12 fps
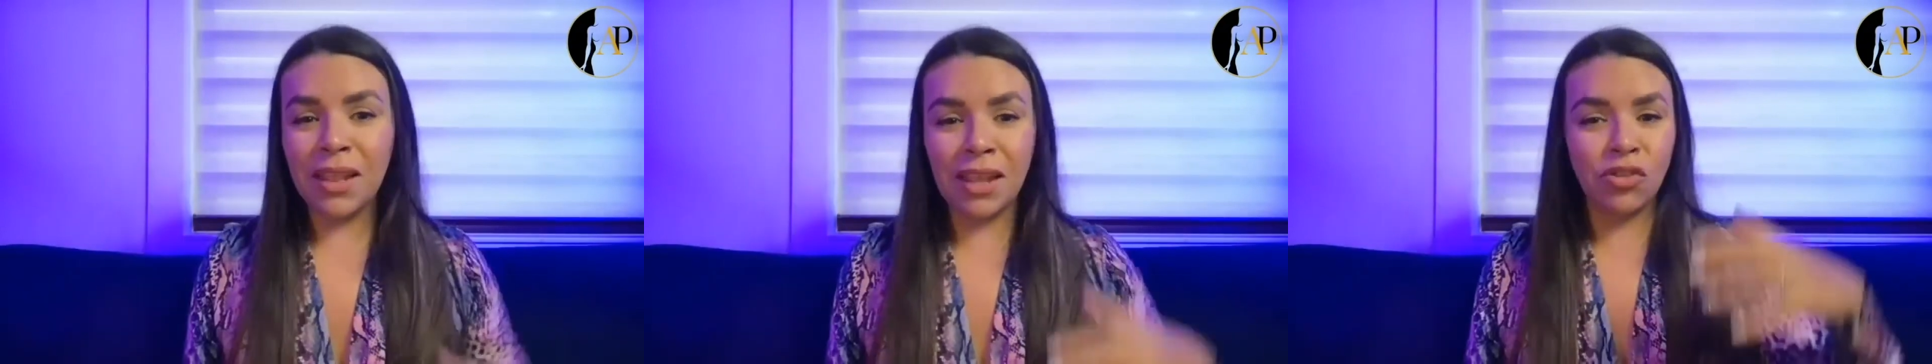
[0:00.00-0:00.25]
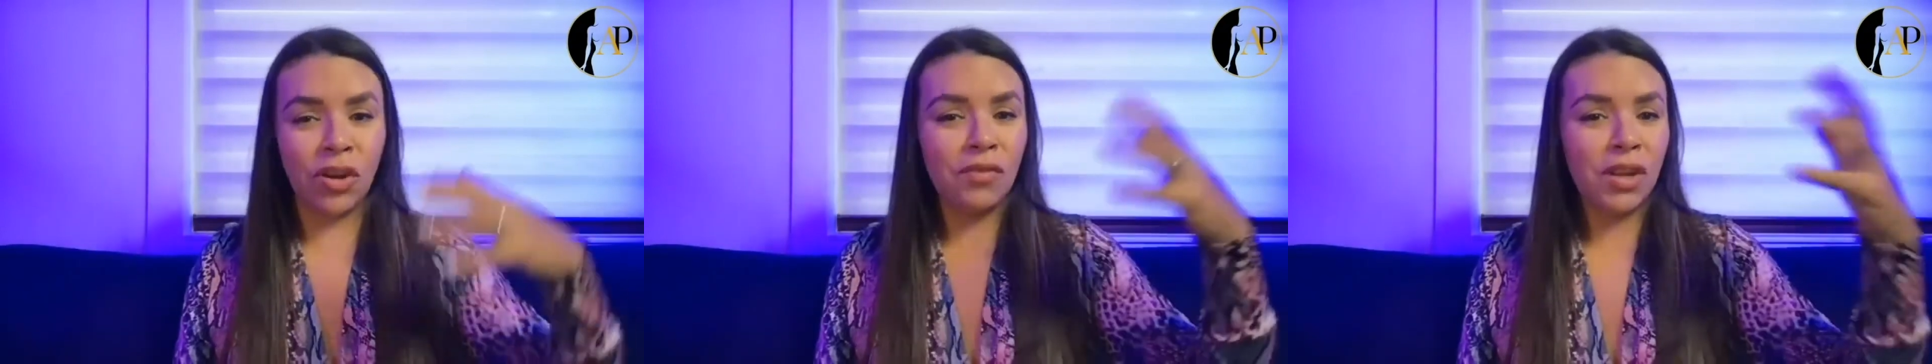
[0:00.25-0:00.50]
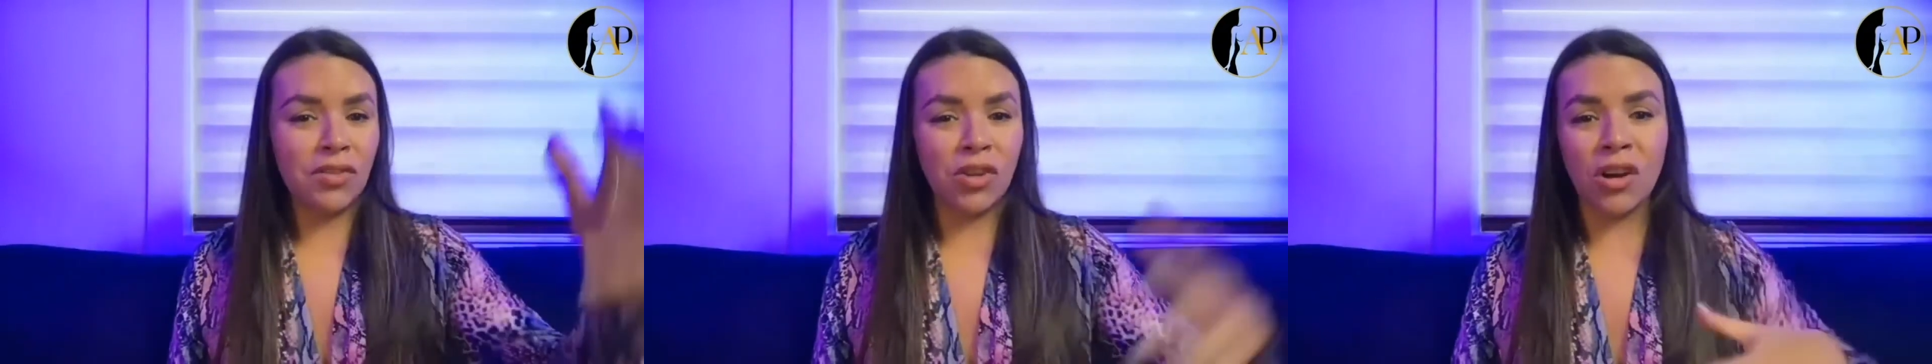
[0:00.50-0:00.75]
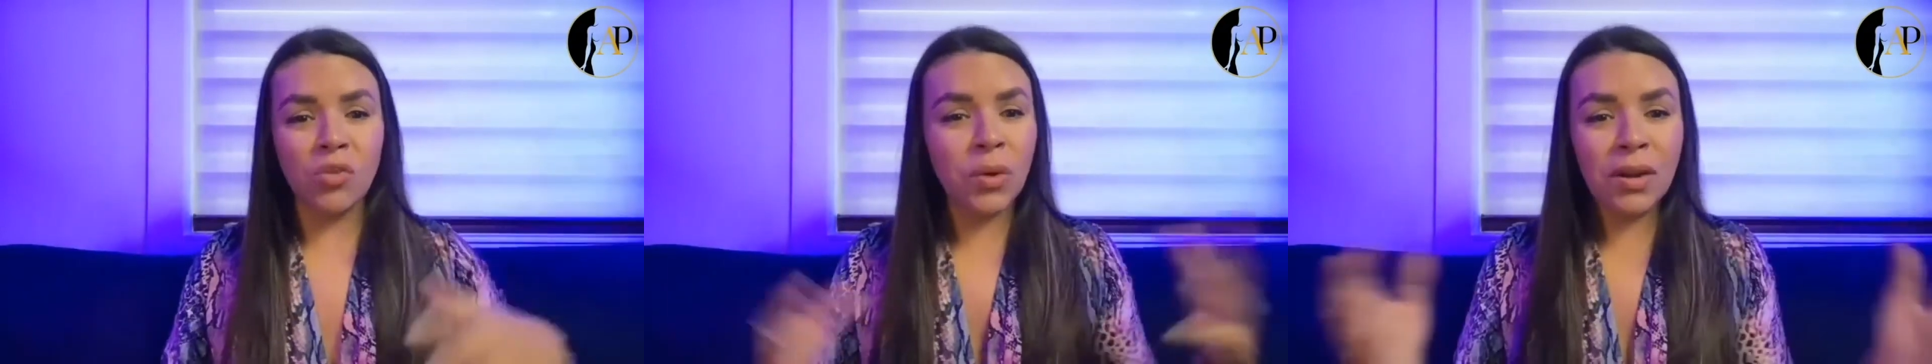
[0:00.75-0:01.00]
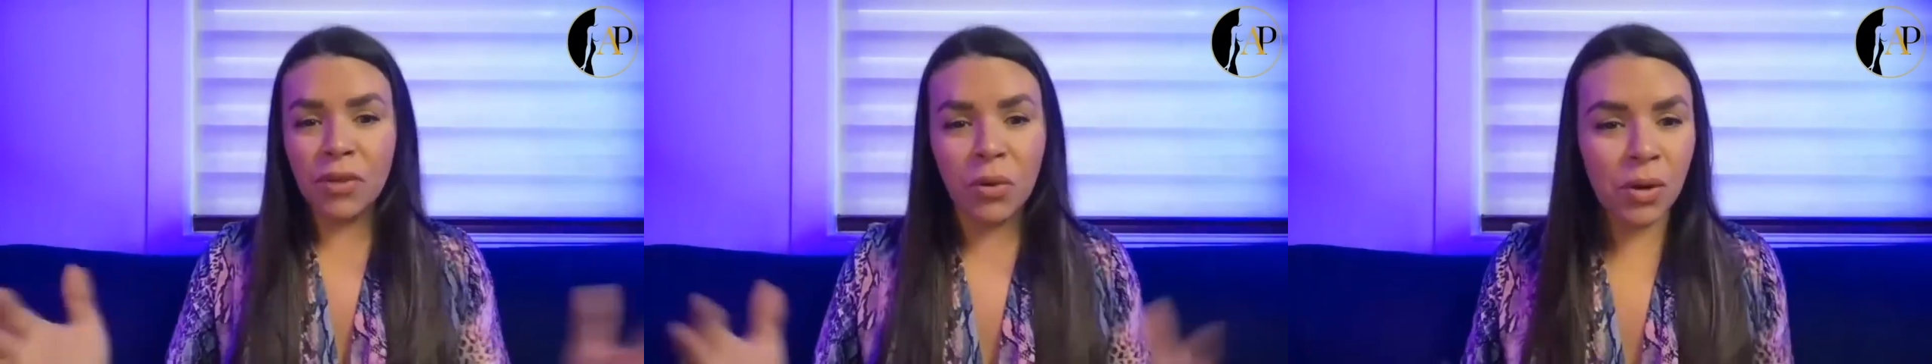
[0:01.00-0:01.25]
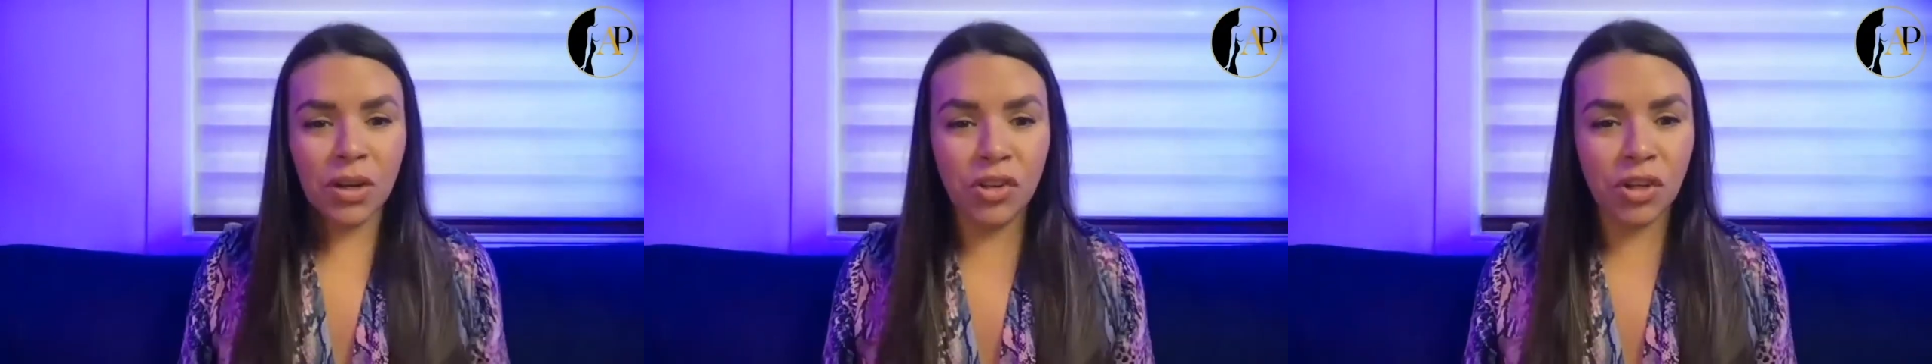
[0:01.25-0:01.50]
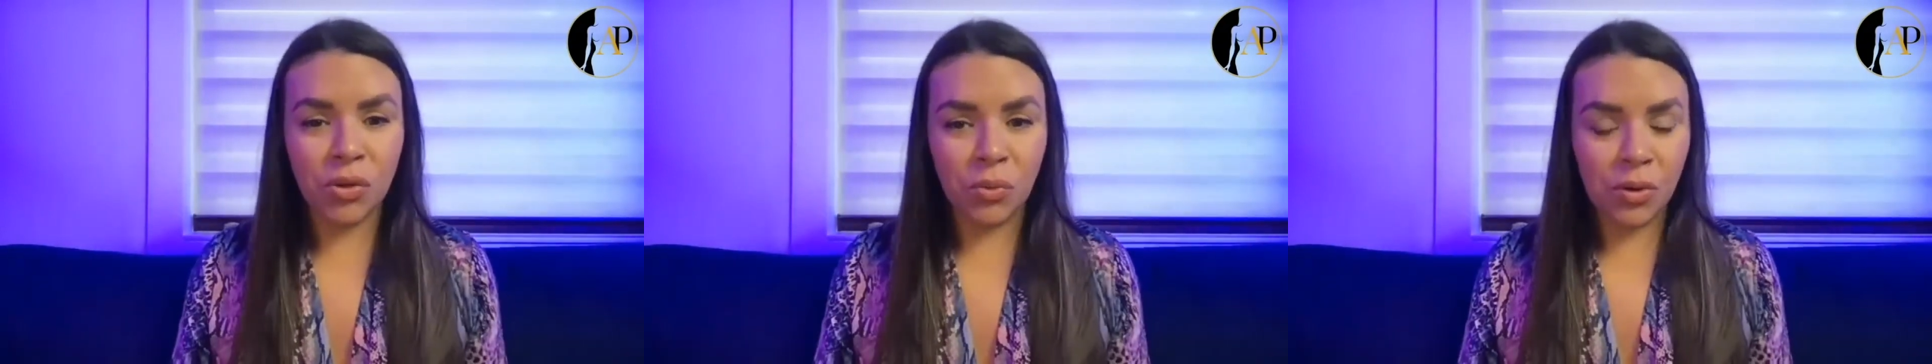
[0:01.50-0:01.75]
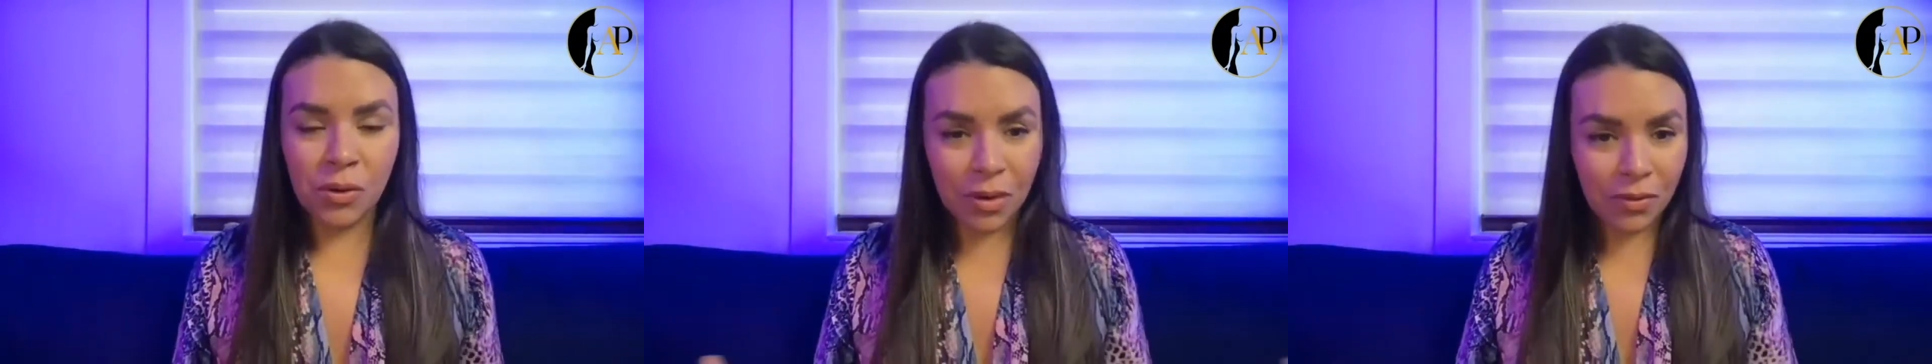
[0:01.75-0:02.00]
they drive nice cars, whatever you want to do,
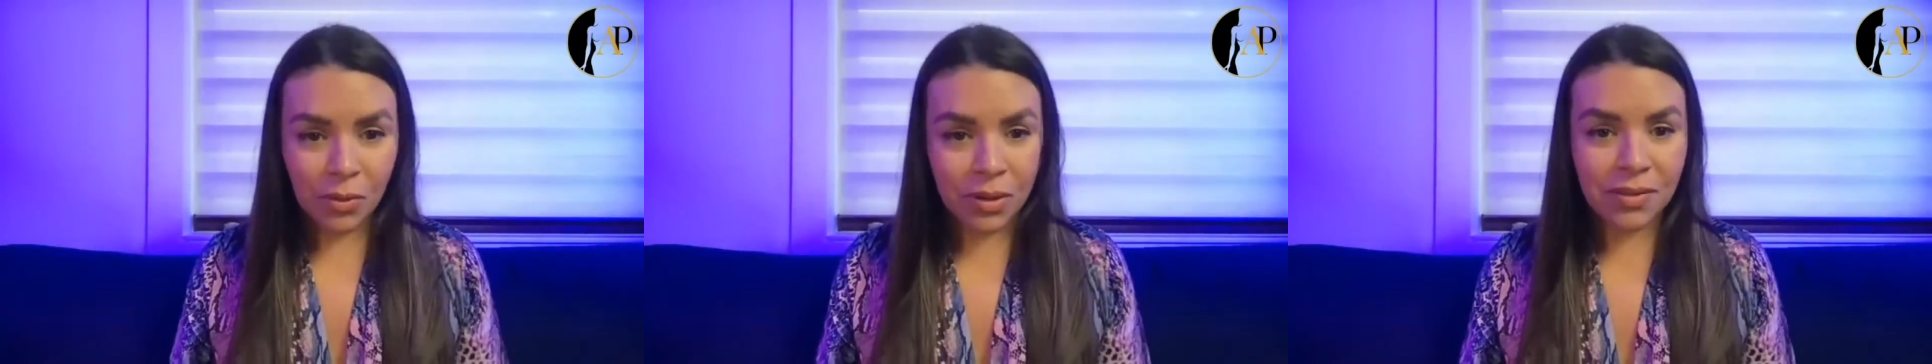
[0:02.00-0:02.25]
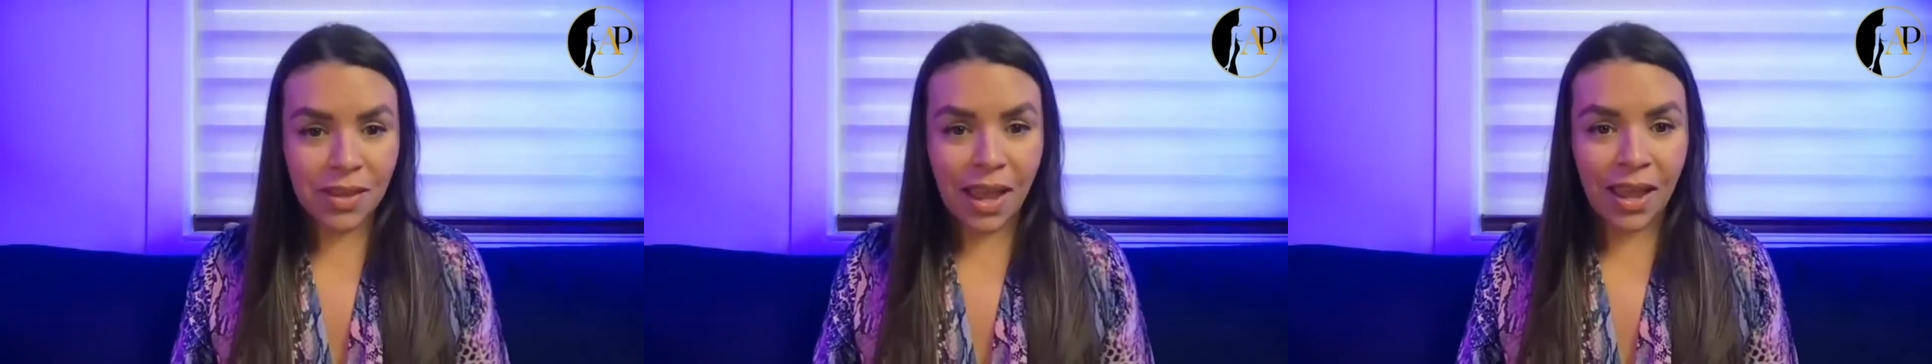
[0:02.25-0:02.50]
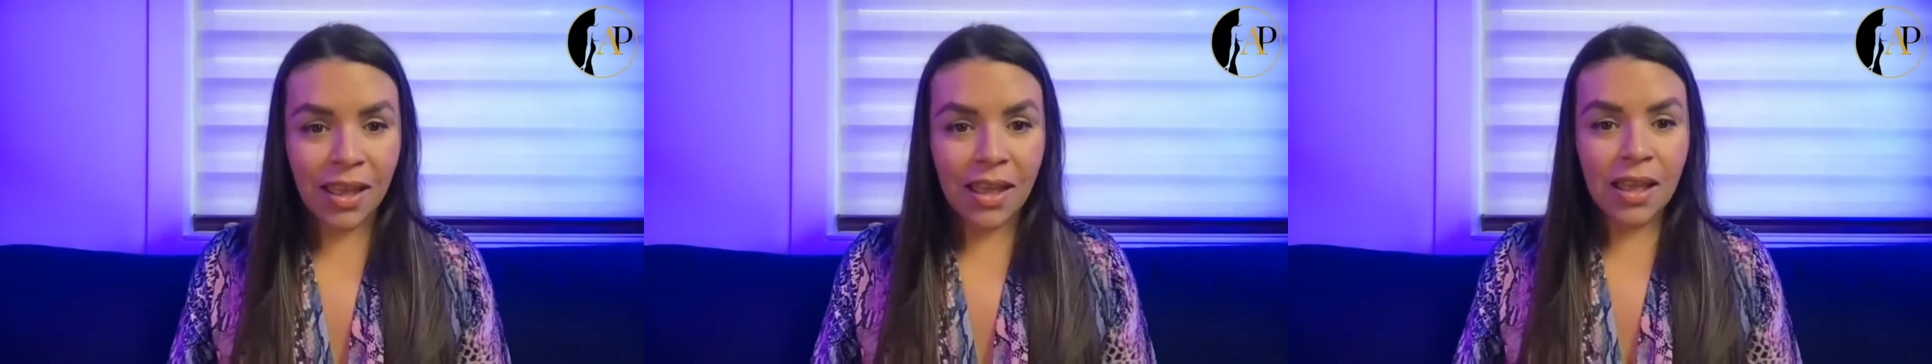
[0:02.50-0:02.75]
whatever you want to say.